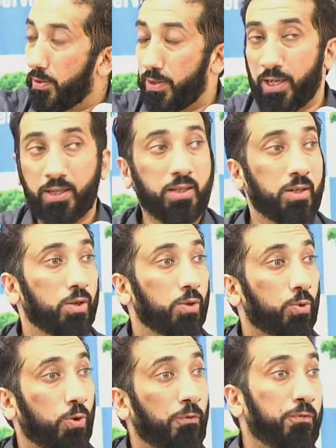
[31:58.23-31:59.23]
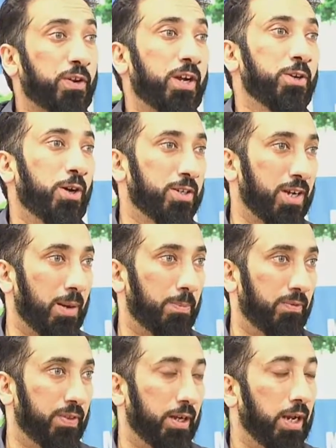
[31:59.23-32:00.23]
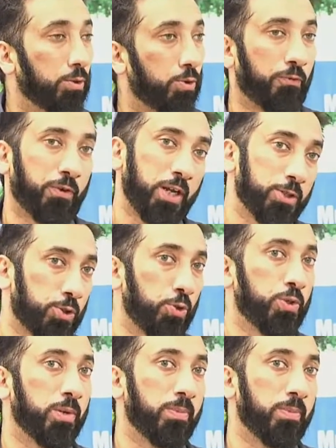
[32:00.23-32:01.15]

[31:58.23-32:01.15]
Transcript: Then kufran on top of that. And kufr has two